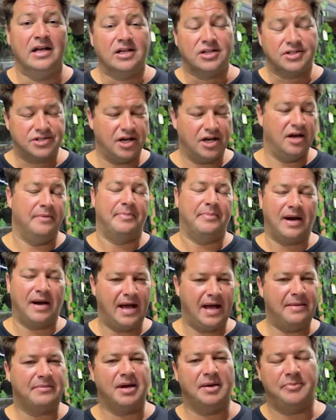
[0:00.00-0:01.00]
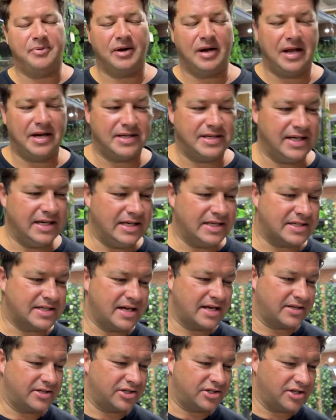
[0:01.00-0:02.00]
So, but I am going to pull out a deadly
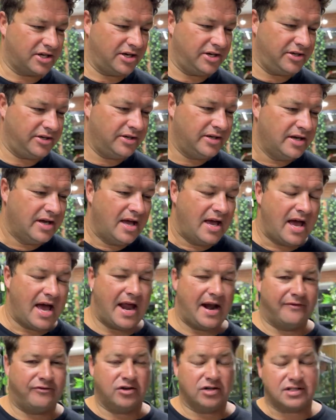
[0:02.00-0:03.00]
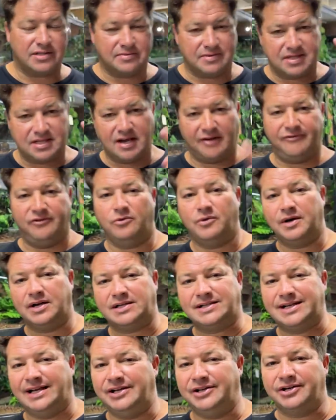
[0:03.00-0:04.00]
snake to show you. And I've got some stuff I want
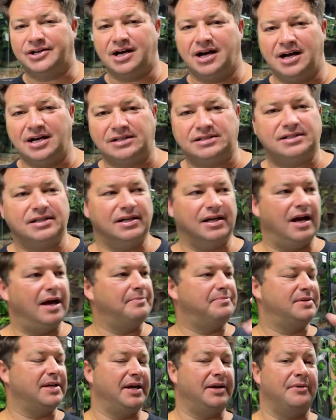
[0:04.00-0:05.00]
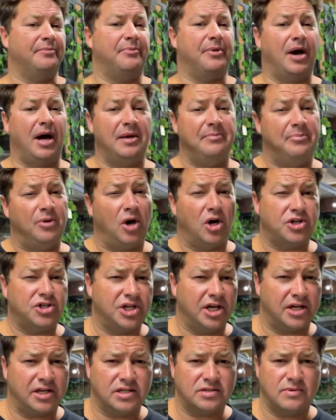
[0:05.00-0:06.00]
to tell you guys. An update on Brian
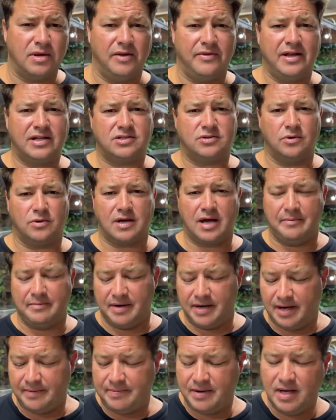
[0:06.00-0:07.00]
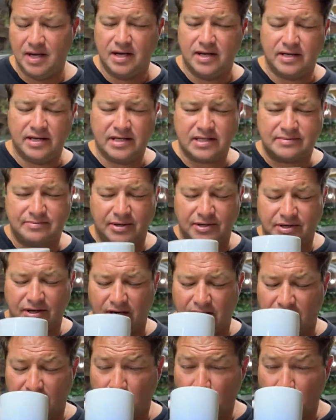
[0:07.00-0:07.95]
Barczyk as well. That's all coming up. Yes, my darling.